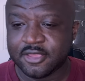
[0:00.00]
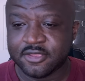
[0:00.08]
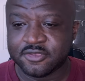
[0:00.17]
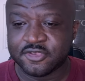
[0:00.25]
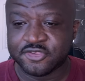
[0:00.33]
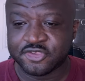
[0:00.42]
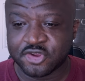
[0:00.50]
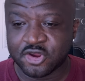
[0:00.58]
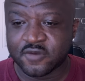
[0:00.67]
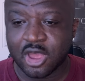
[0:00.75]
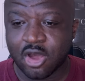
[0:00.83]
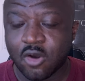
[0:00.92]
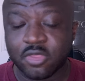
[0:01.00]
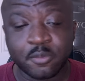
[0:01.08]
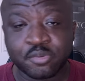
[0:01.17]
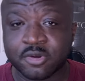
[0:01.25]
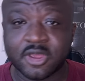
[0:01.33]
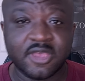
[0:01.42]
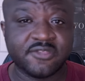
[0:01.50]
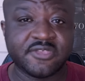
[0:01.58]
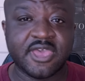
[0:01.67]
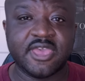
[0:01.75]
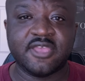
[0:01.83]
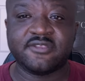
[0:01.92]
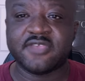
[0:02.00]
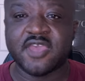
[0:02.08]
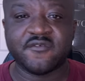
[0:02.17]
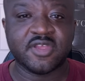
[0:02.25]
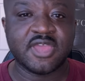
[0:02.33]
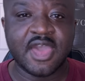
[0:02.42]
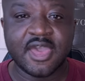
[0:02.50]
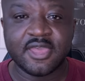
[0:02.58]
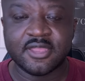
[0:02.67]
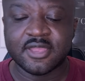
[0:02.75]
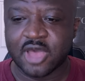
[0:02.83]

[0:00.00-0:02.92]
deserve all the praise that is ever gotten.